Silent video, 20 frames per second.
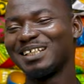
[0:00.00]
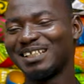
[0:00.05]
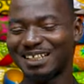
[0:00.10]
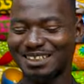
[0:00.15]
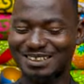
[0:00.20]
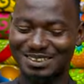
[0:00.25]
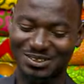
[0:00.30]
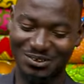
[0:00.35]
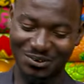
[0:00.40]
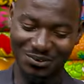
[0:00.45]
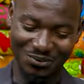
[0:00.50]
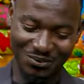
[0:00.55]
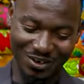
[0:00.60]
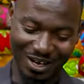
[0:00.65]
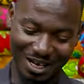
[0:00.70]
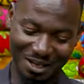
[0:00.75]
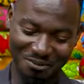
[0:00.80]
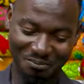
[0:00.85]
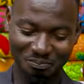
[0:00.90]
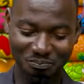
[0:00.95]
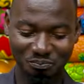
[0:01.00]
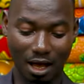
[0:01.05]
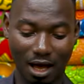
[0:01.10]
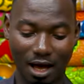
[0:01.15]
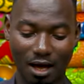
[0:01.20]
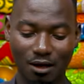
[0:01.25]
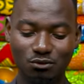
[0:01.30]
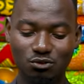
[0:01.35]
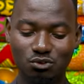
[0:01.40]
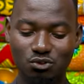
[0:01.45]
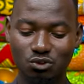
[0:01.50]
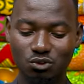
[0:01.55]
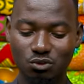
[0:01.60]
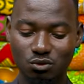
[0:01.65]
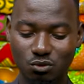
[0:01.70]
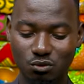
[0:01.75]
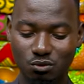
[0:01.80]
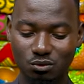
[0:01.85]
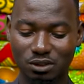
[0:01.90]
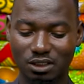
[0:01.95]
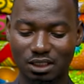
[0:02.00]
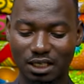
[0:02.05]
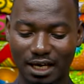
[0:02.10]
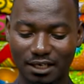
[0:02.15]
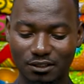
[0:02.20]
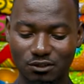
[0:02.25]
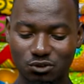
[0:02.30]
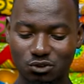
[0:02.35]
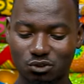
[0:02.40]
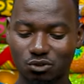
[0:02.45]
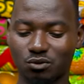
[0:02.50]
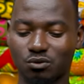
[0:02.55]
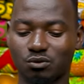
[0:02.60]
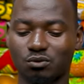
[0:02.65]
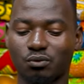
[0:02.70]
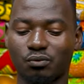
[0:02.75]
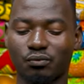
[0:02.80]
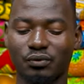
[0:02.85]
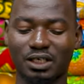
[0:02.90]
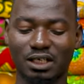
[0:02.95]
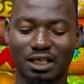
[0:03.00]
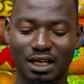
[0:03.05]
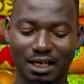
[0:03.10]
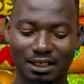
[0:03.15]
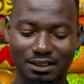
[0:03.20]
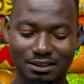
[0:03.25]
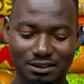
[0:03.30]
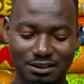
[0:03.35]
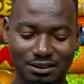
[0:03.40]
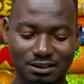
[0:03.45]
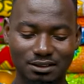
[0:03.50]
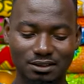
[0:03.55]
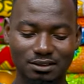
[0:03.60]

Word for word: let's go. Um, how do you like to relax?